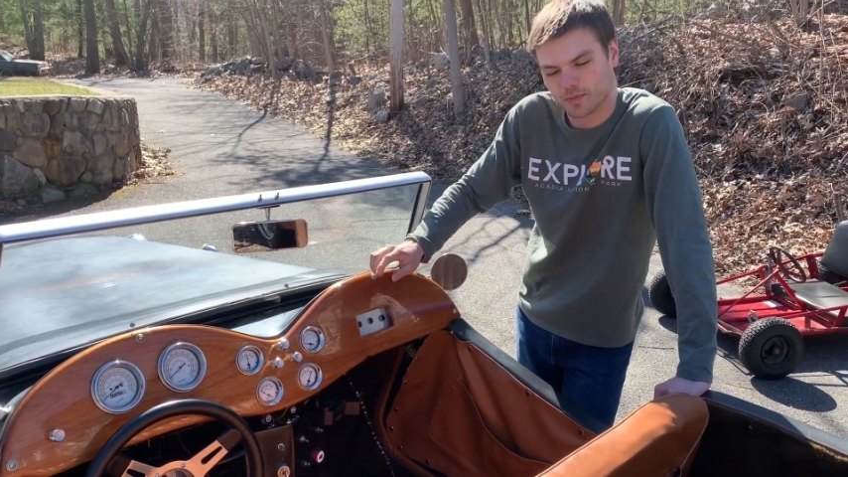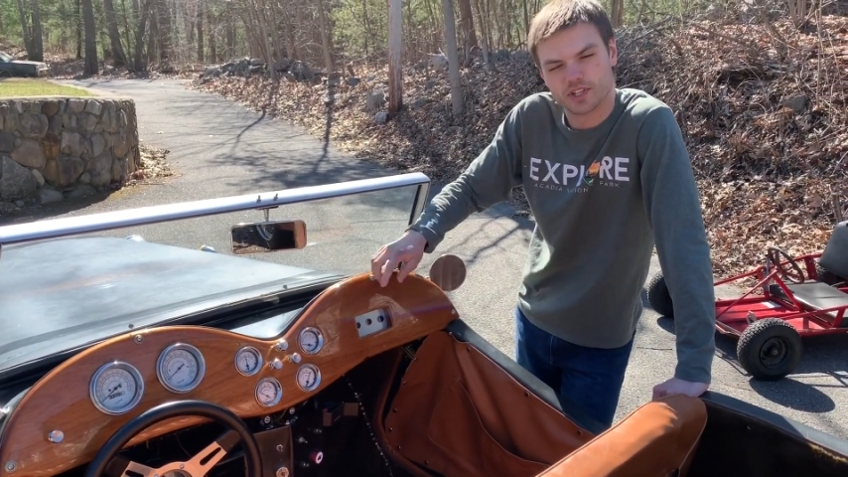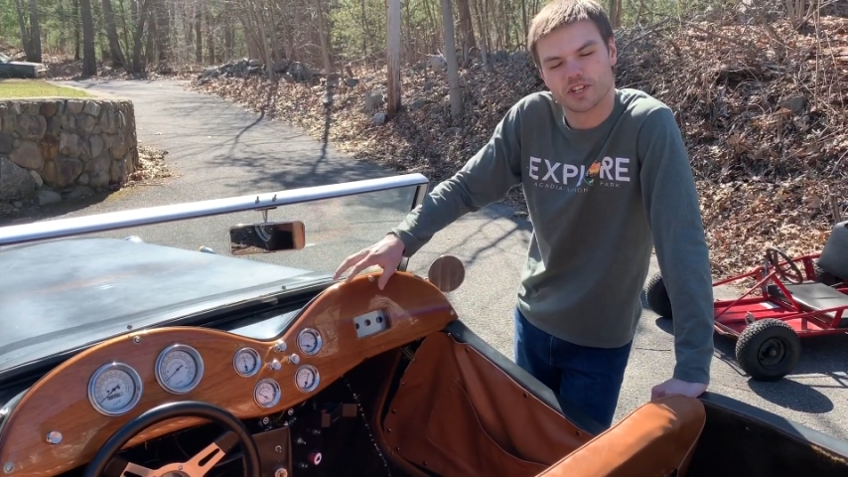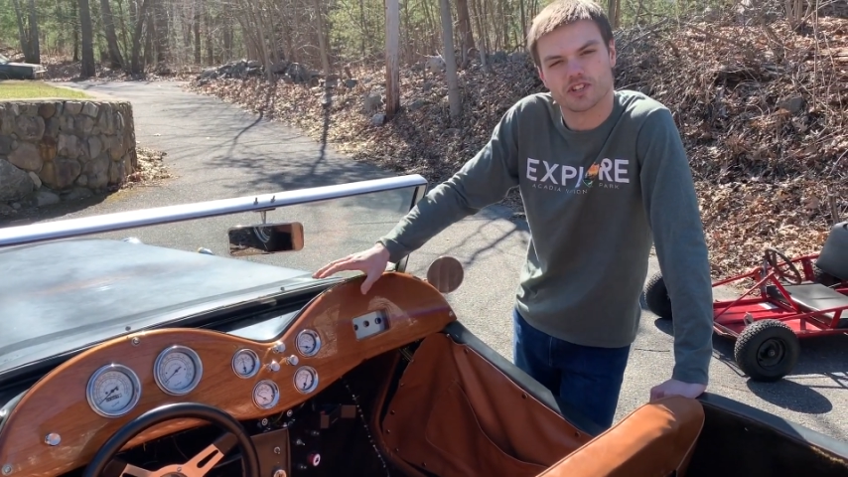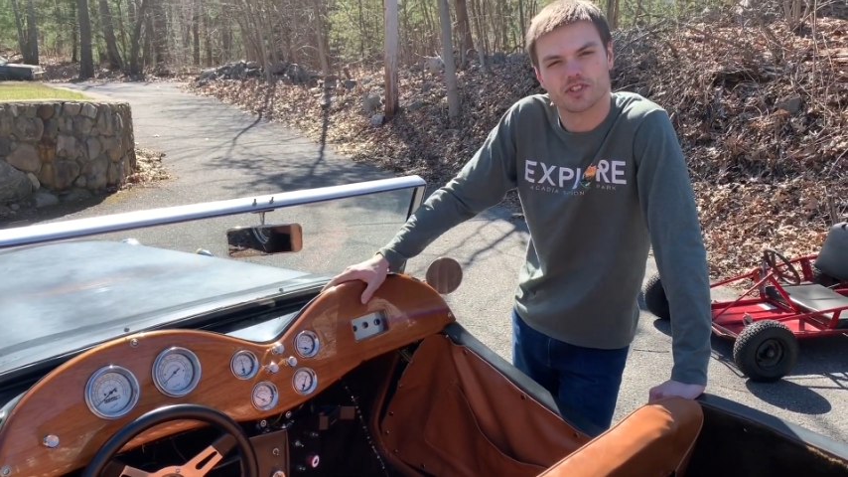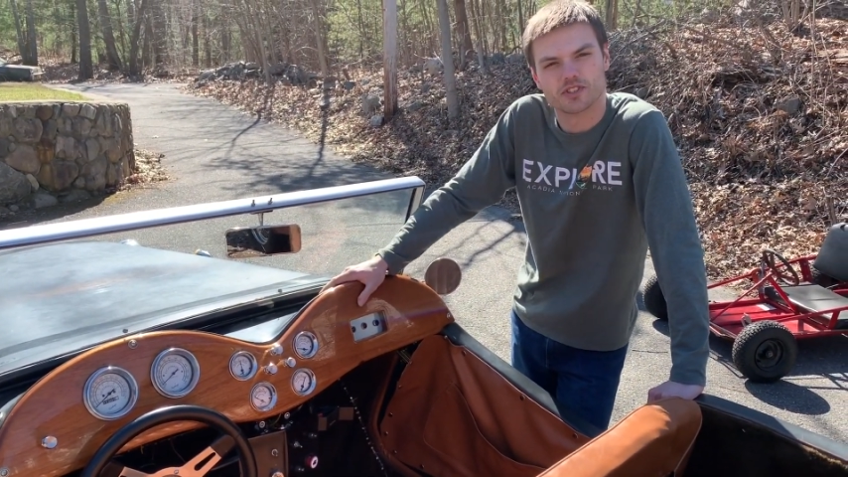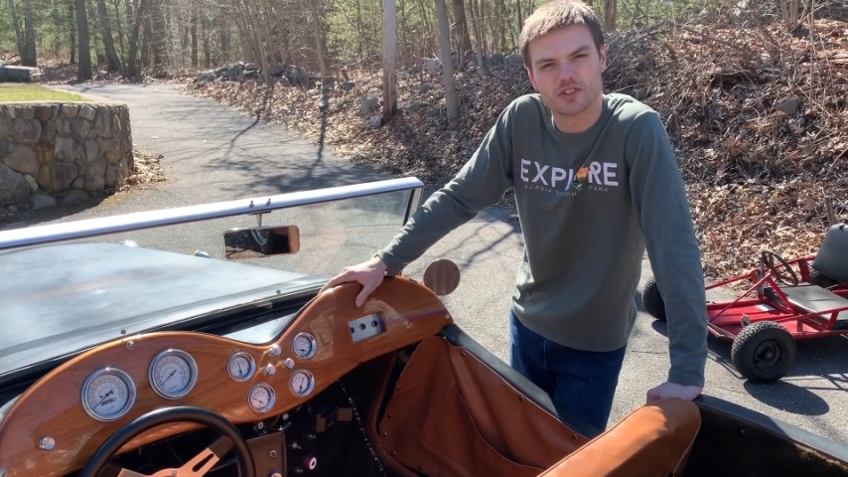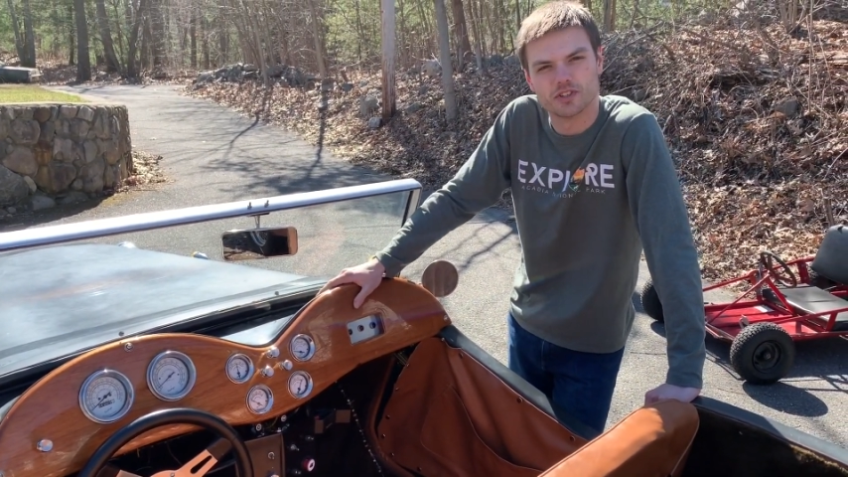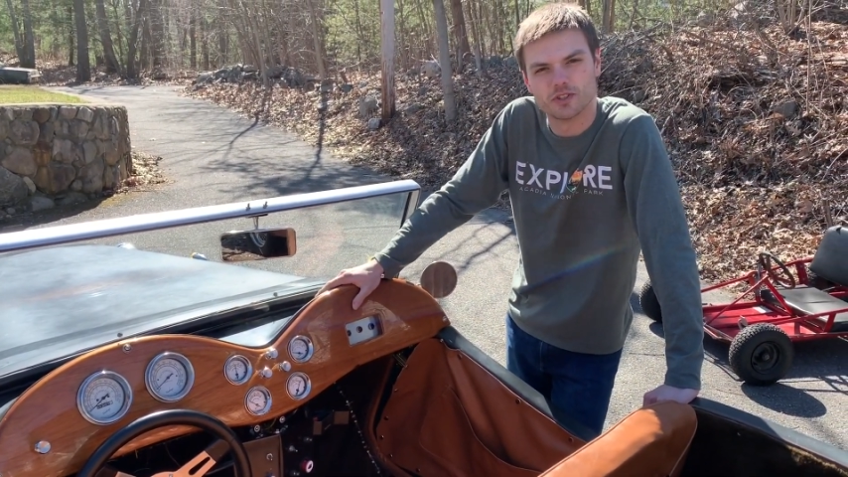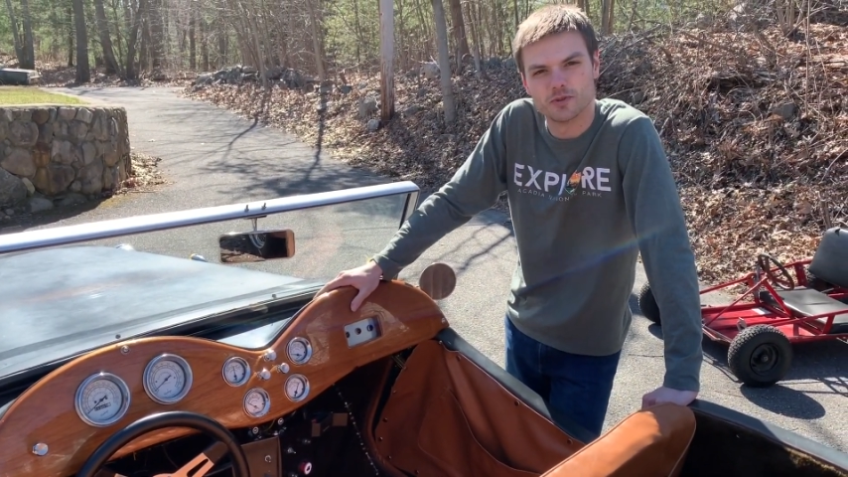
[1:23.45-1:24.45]
additions
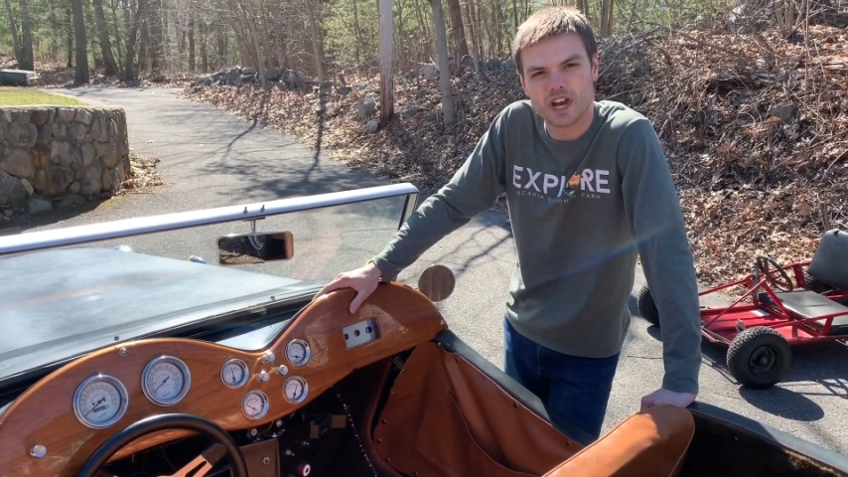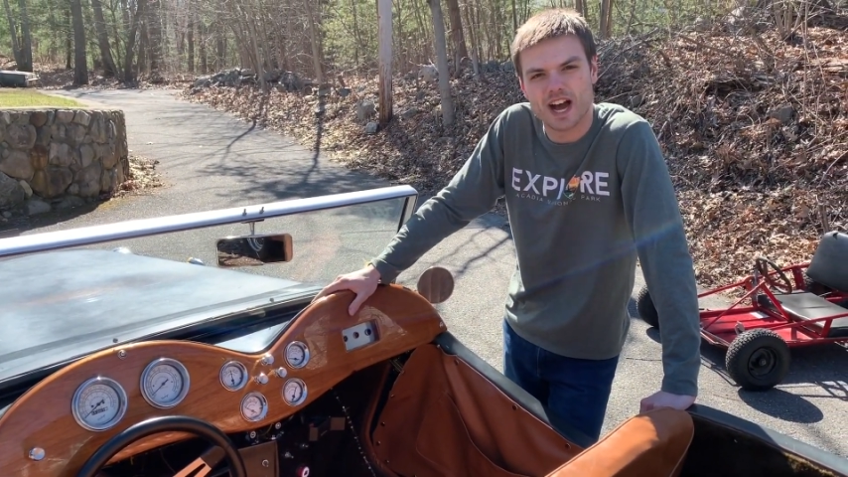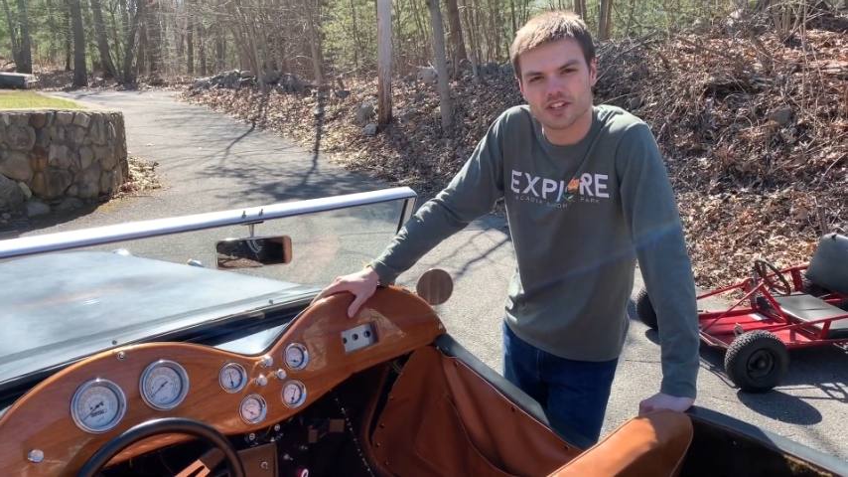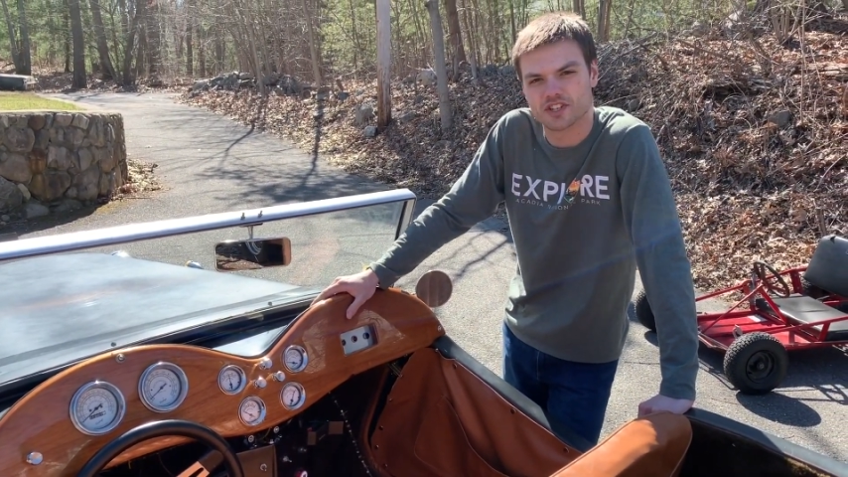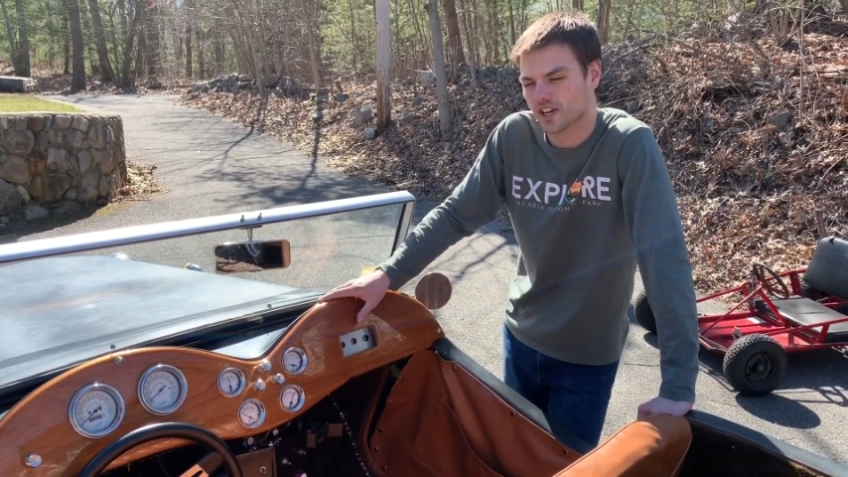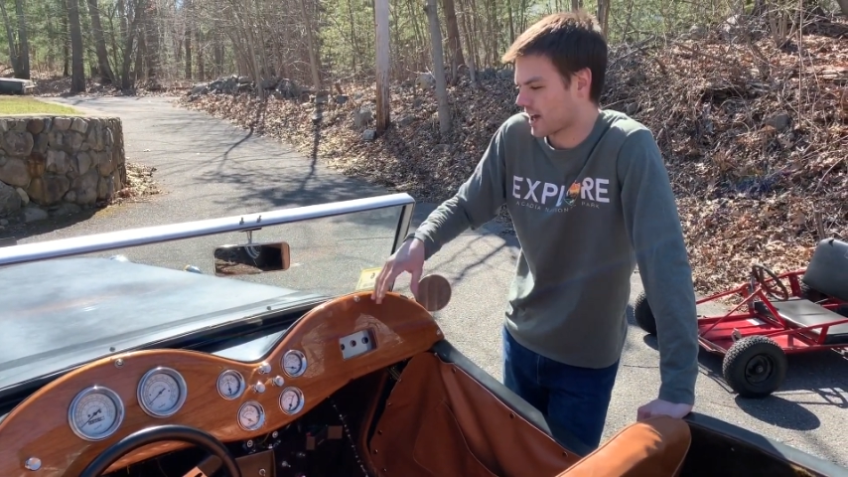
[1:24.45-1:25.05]
to the new dash.